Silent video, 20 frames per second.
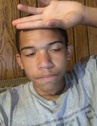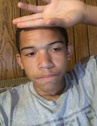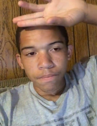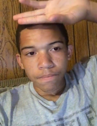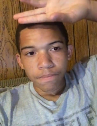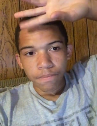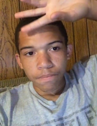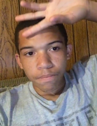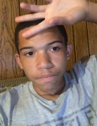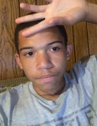
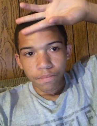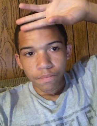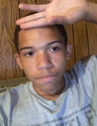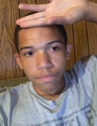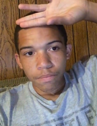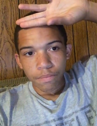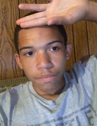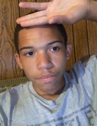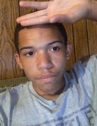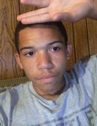
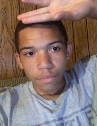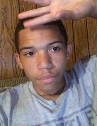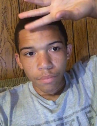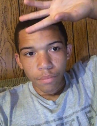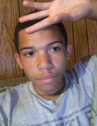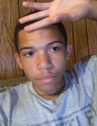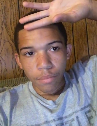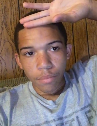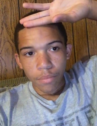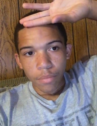
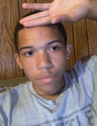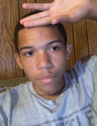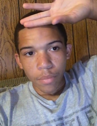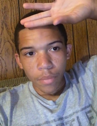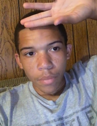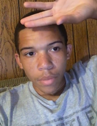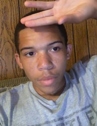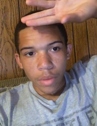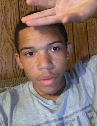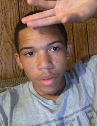
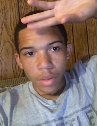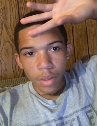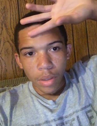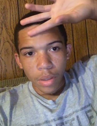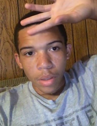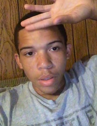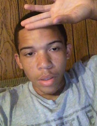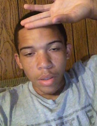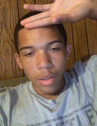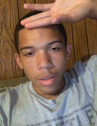
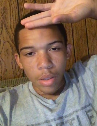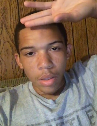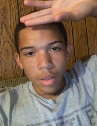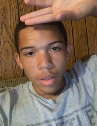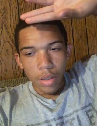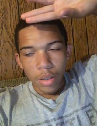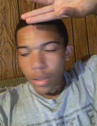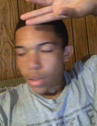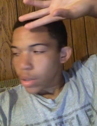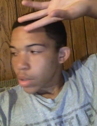
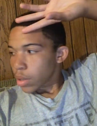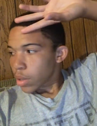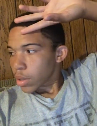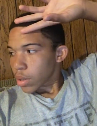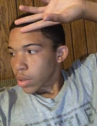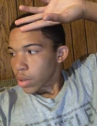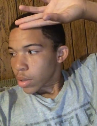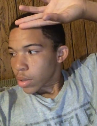No one is speaking in this clip.